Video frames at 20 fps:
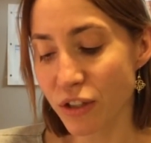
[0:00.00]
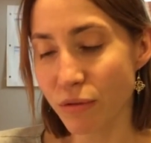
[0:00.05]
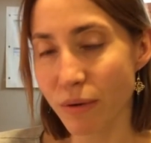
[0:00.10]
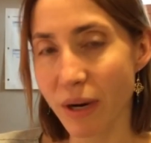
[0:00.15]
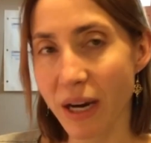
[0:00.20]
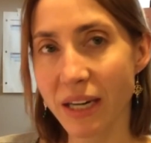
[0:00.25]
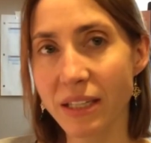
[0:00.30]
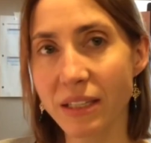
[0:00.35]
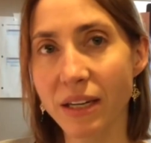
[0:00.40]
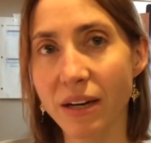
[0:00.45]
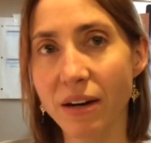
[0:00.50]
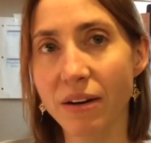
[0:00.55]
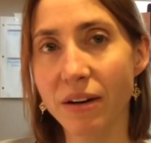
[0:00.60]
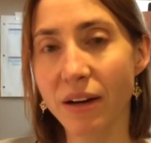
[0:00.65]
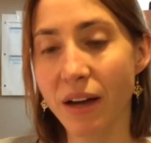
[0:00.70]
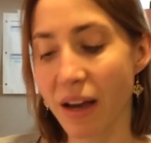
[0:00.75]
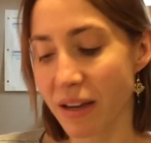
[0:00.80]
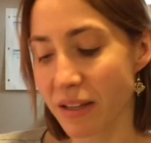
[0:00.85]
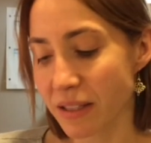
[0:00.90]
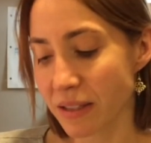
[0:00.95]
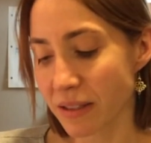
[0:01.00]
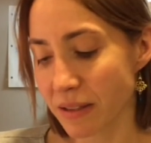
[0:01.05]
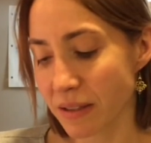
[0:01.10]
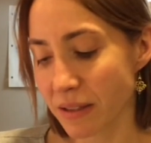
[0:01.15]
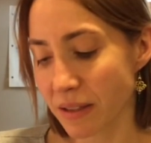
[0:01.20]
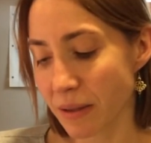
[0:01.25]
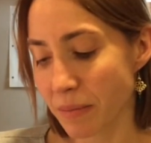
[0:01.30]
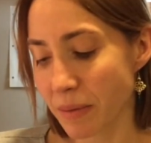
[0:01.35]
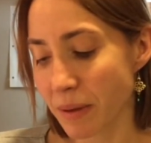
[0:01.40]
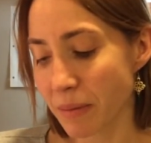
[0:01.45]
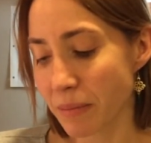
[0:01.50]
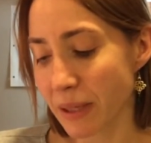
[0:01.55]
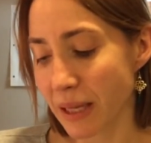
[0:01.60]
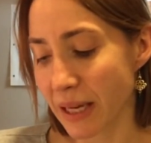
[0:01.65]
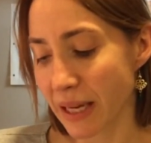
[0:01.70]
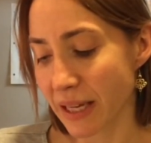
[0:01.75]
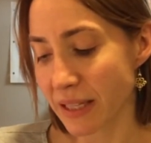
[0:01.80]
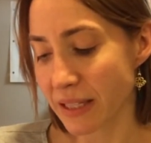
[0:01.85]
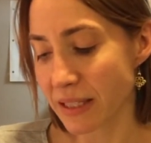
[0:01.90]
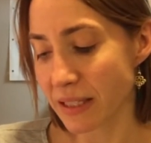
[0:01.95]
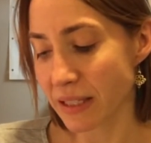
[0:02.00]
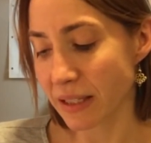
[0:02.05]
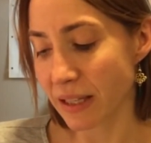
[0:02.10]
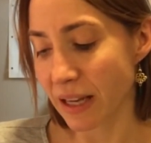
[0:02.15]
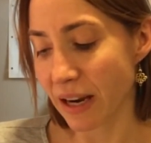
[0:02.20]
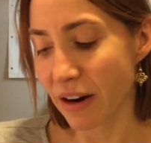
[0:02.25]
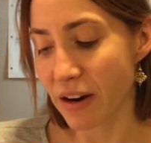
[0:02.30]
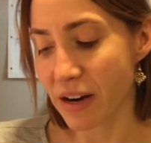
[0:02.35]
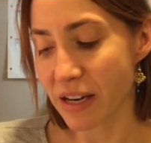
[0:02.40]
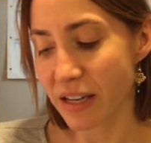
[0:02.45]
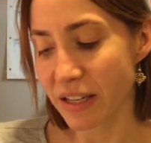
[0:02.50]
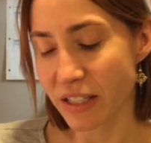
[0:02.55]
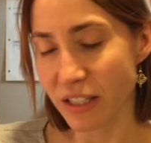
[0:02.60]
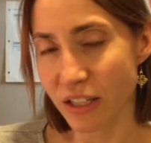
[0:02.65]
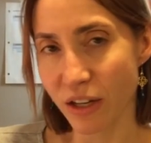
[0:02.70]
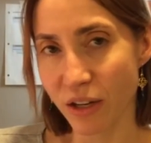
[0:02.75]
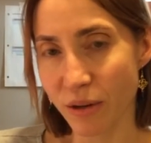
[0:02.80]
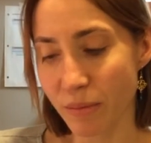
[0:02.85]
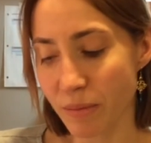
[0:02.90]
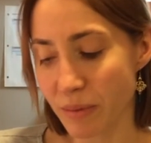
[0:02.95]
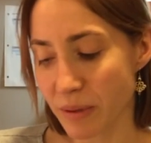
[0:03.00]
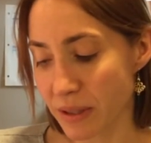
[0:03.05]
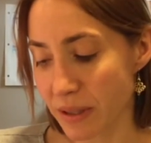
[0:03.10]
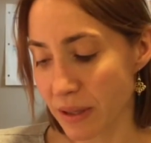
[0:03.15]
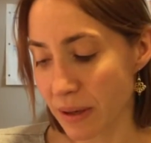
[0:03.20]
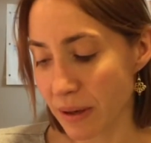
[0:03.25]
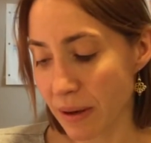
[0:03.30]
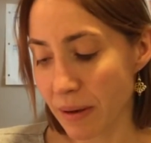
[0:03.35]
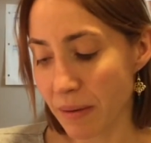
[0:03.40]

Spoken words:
direct laryngoscopy blades, laryngoscopes,